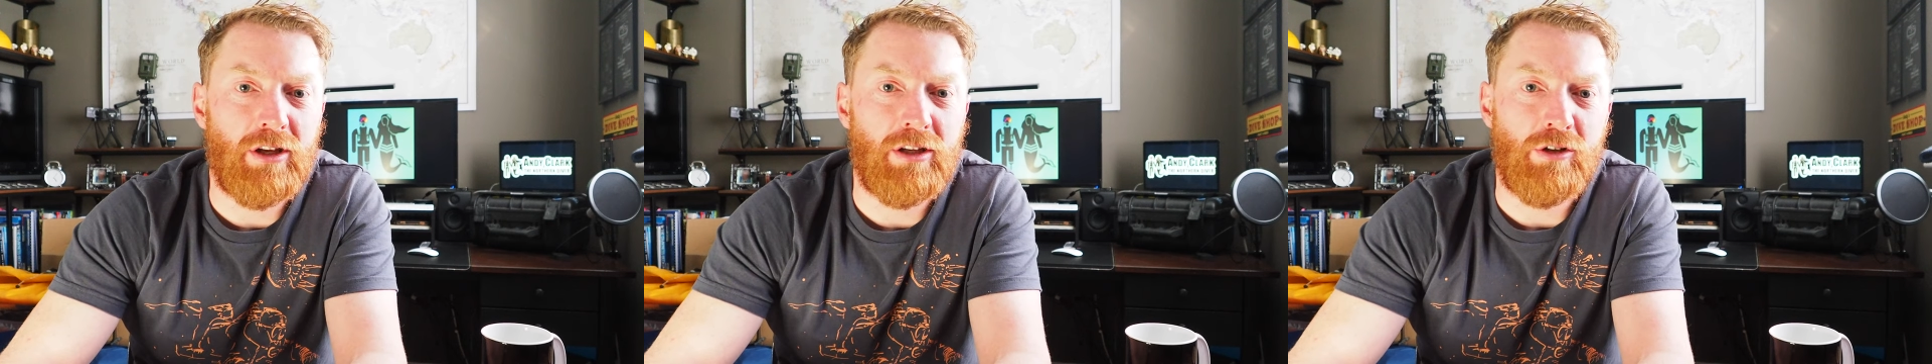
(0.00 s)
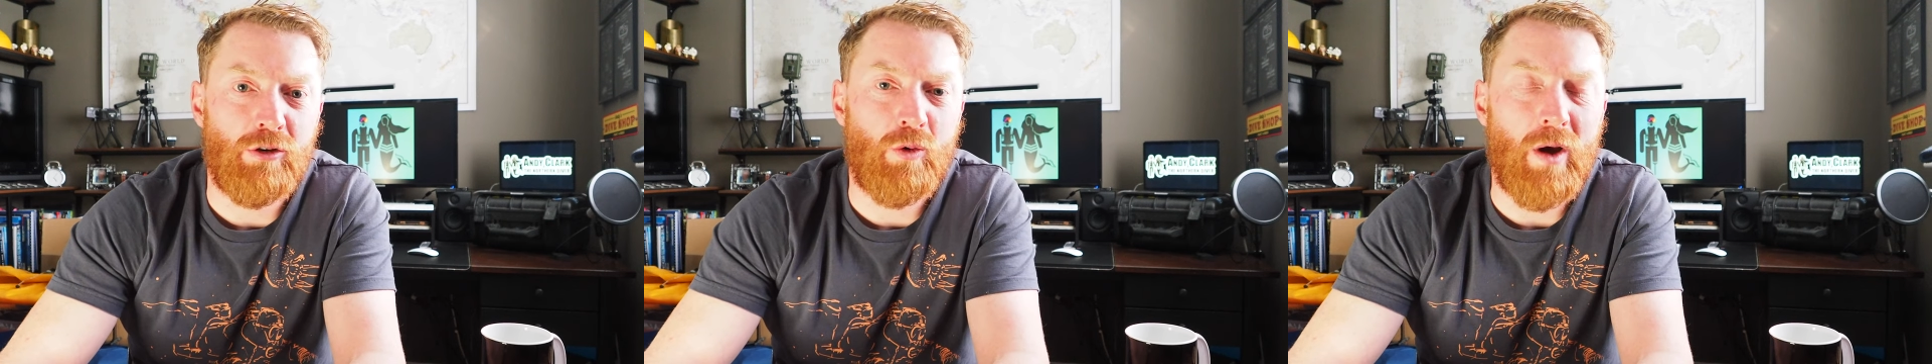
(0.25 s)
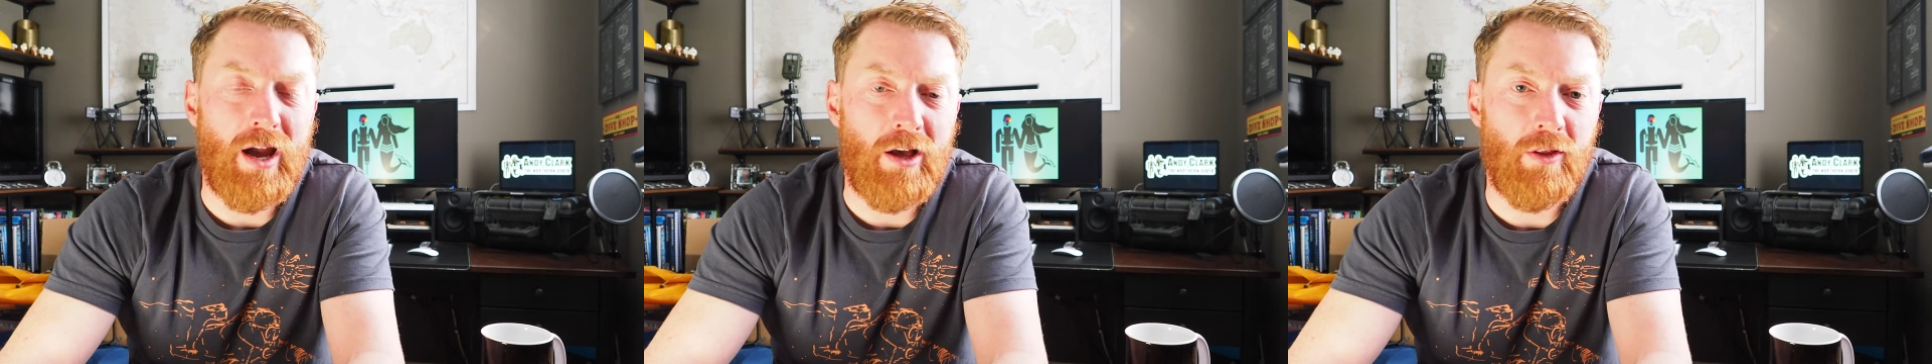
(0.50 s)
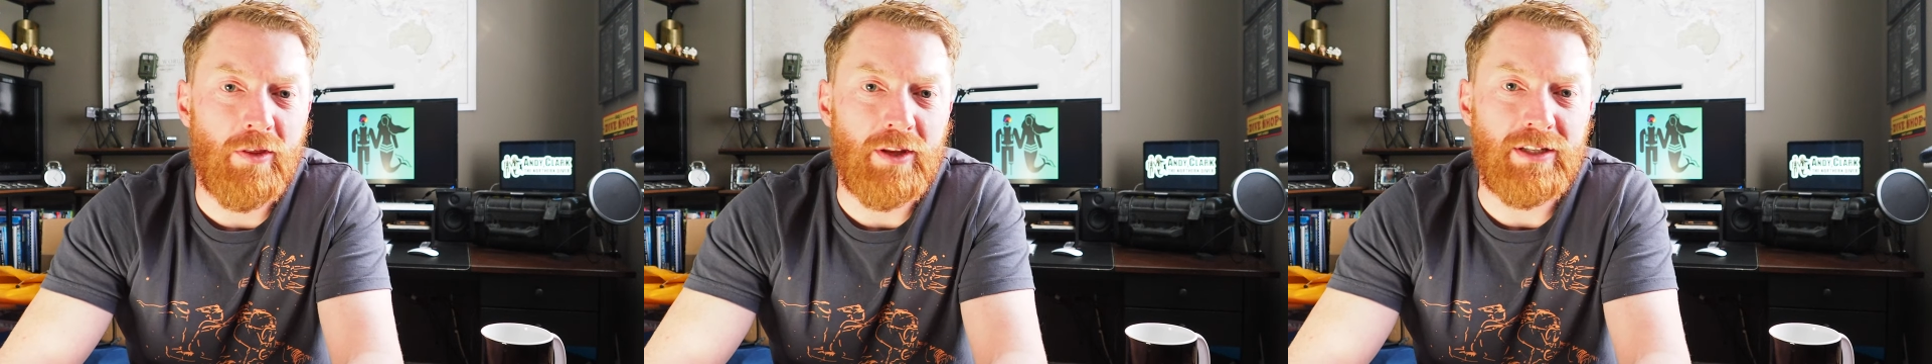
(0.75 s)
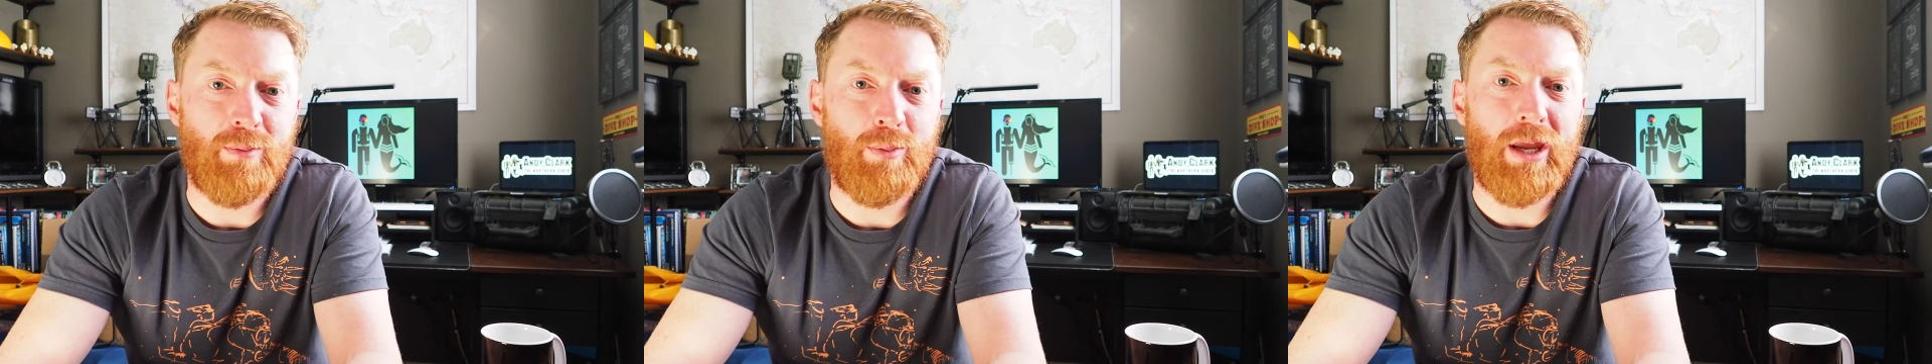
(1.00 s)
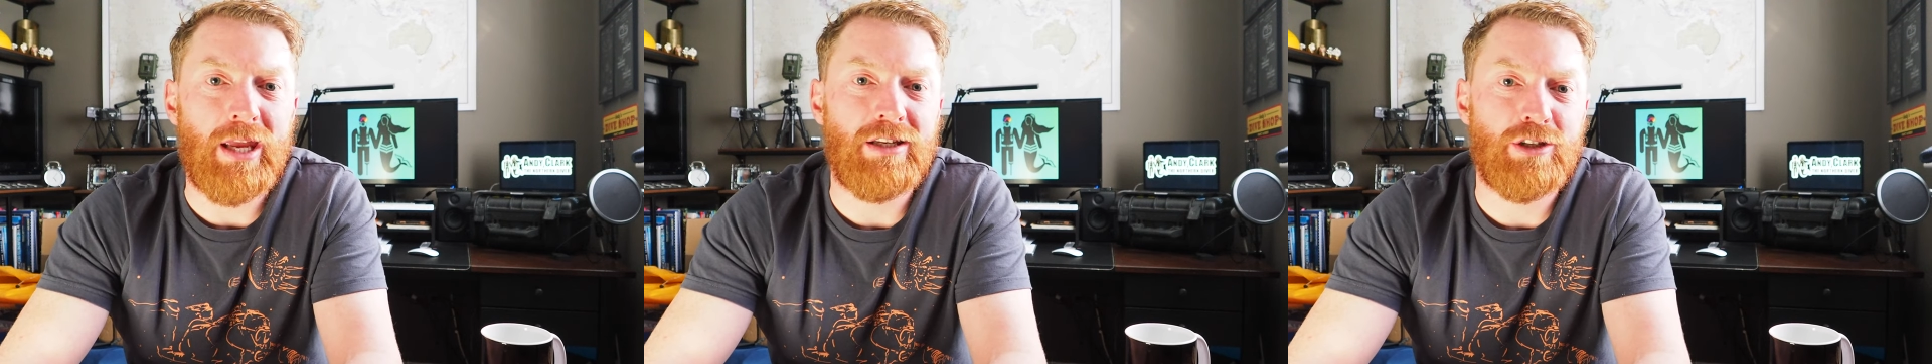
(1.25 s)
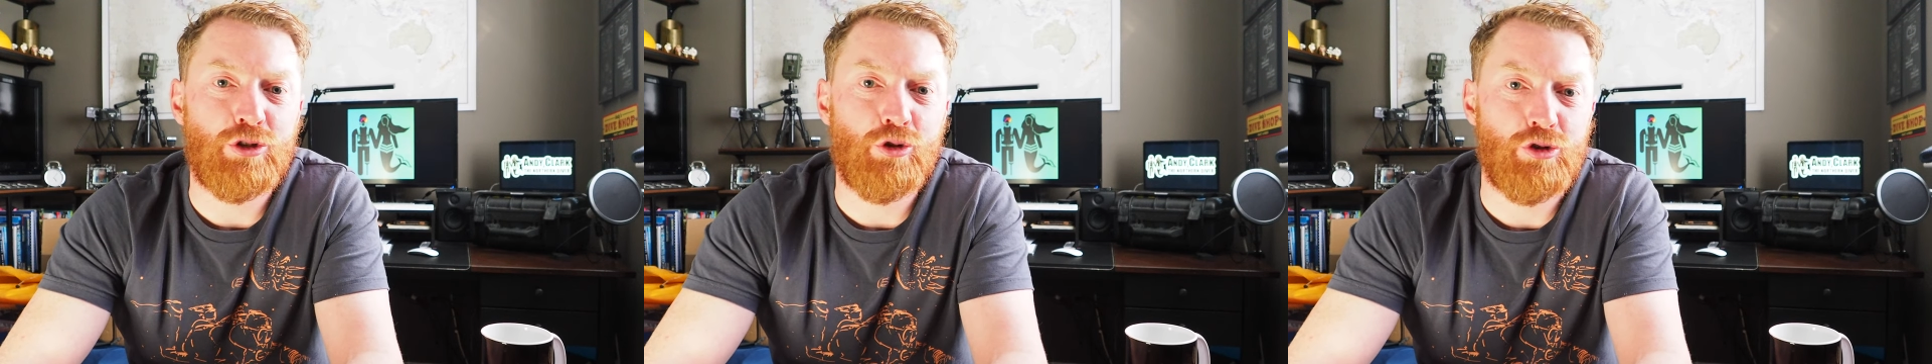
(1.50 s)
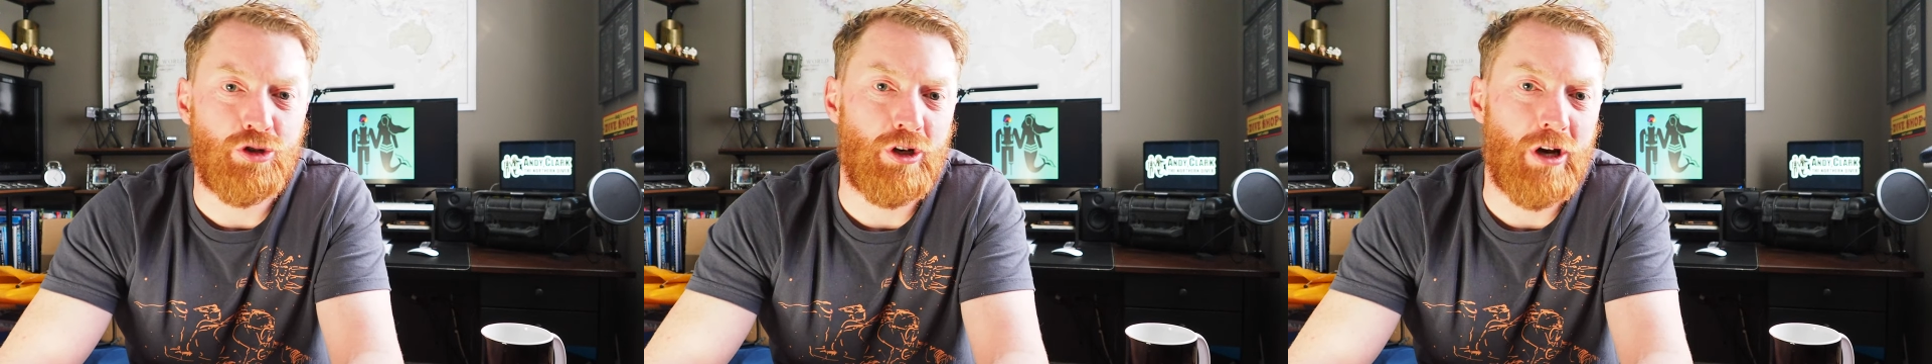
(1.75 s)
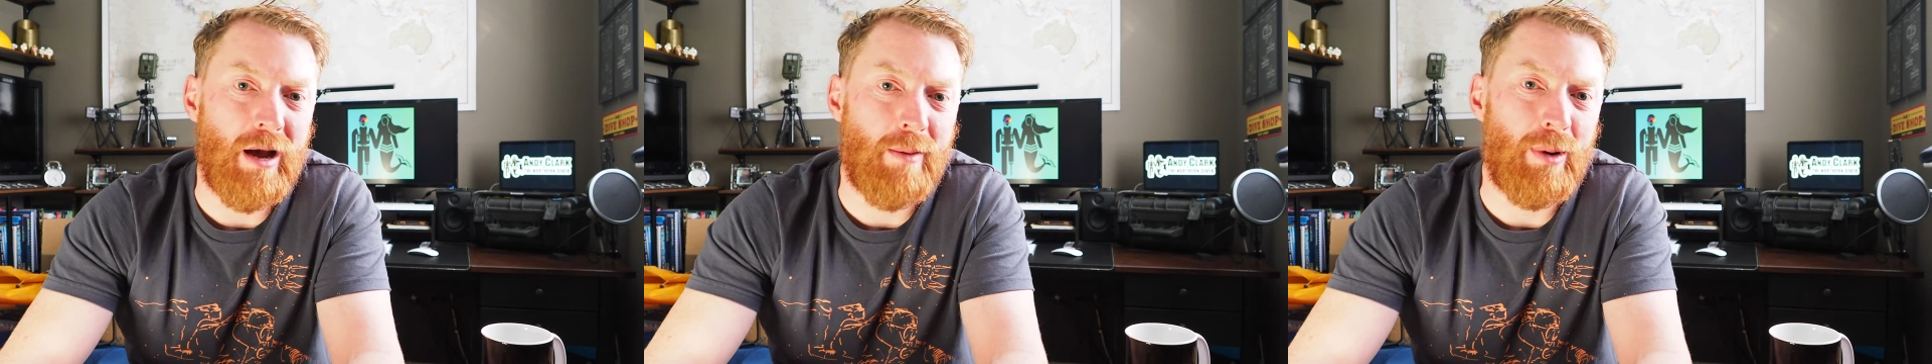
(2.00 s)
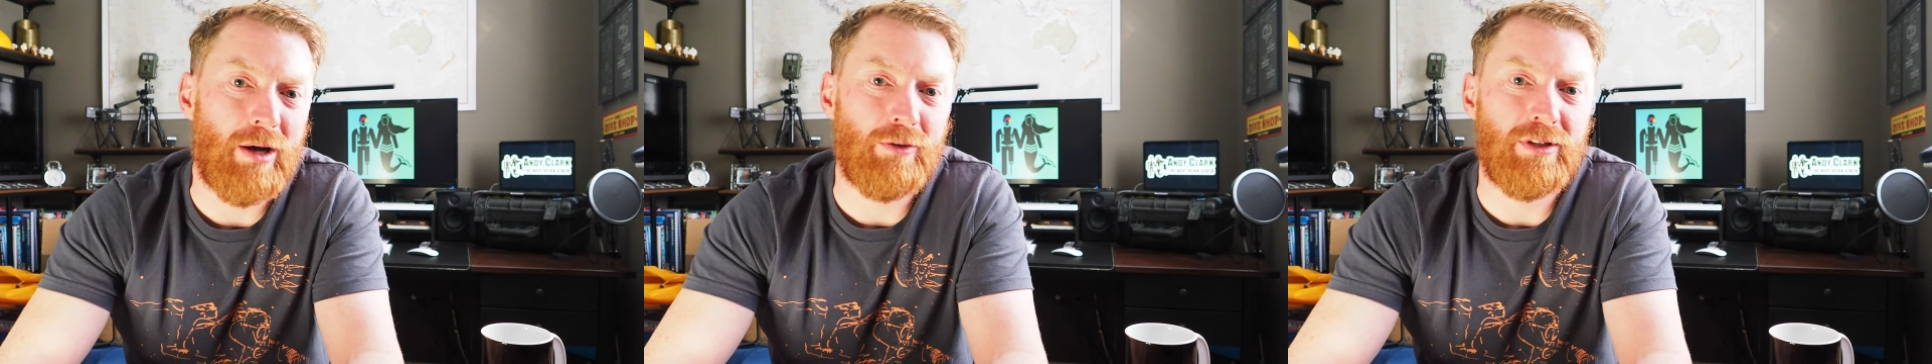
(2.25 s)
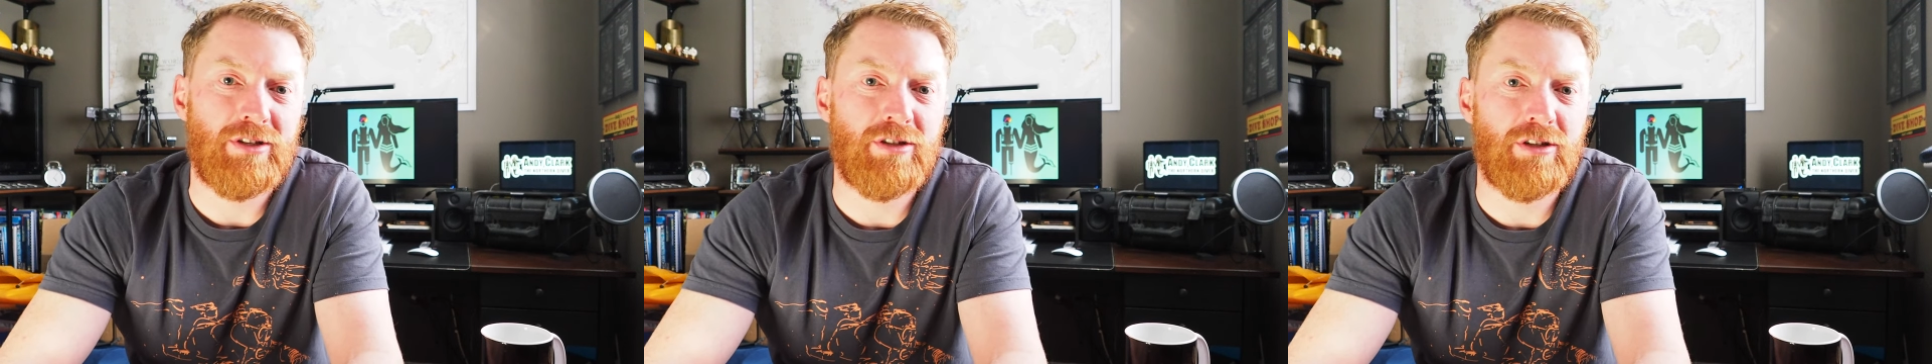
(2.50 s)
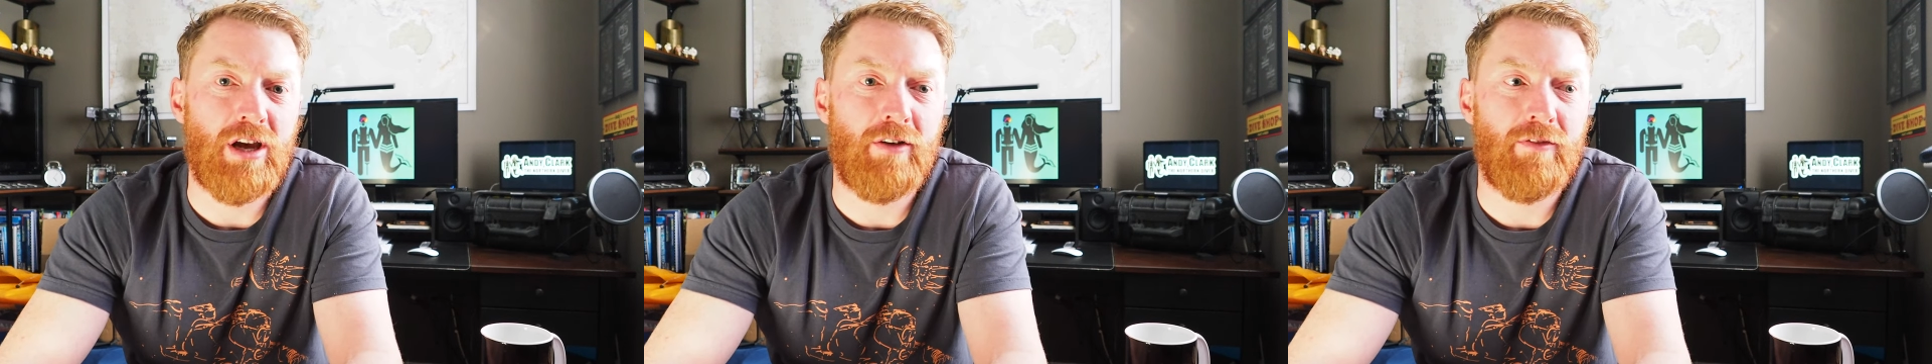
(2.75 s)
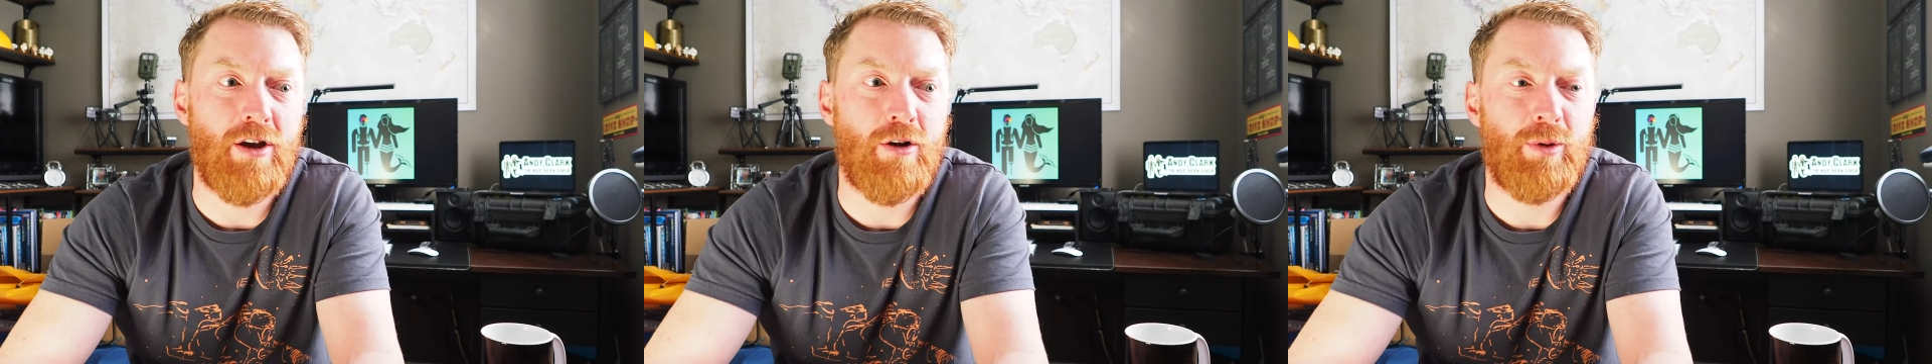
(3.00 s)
you know, quite a healthy debate and discussion about this scenario,